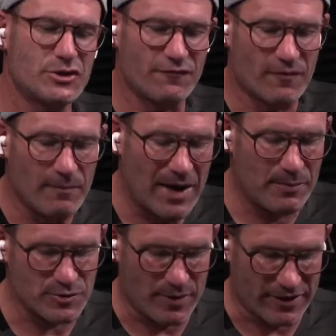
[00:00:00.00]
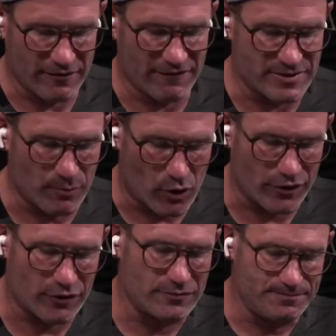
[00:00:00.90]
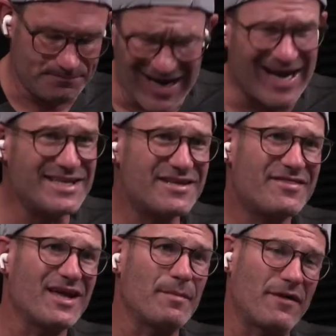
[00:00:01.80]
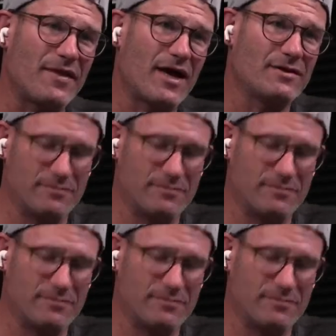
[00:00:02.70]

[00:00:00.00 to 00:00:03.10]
So from my perspective as a marketer, I need to think about that.